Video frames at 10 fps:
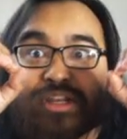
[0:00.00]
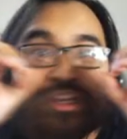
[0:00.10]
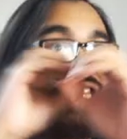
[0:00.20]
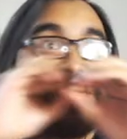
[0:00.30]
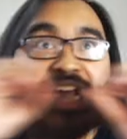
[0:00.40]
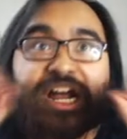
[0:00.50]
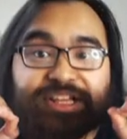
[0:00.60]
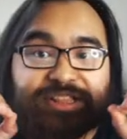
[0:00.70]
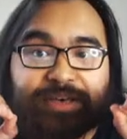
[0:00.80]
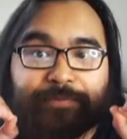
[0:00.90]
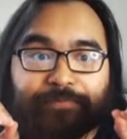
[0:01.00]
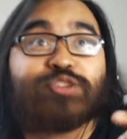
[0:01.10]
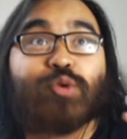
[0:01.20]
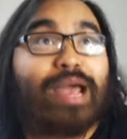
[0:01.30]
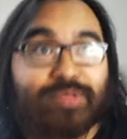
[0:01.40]
None of them.
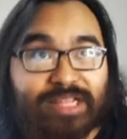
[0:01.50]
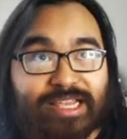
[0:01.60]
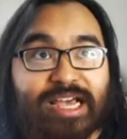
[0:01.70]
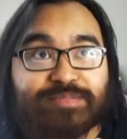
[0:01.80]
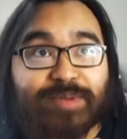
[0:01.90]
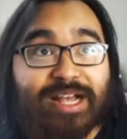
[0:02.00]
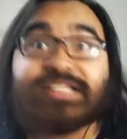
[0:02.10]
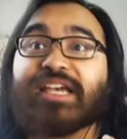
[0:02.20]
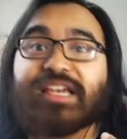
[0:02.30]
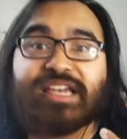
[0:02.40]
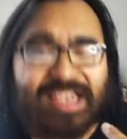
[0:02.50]
Do I play Xbox?